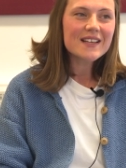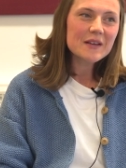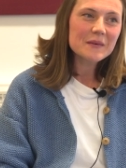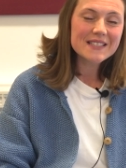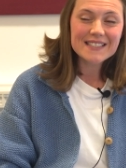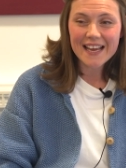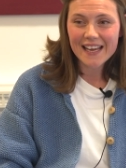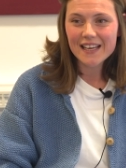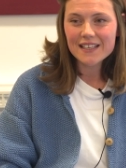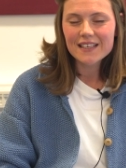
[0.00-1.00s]
as I was
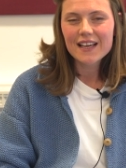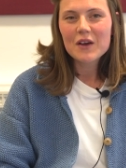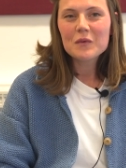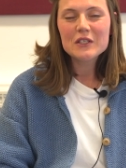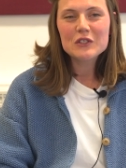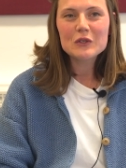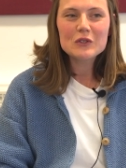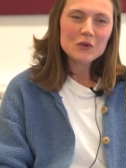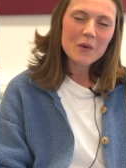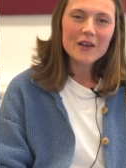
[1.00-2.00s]
saying, we do
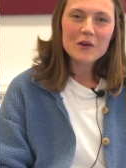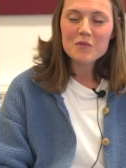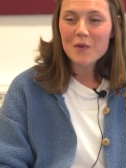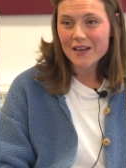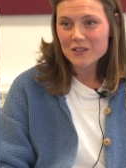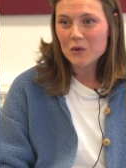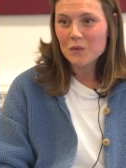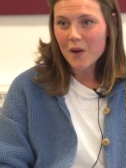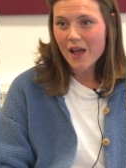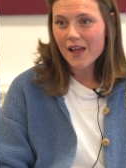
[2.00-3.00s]
quite a lot of practical
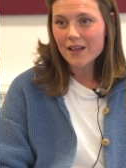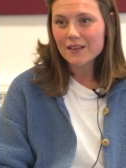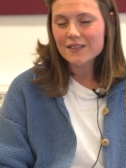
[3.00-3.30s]
work.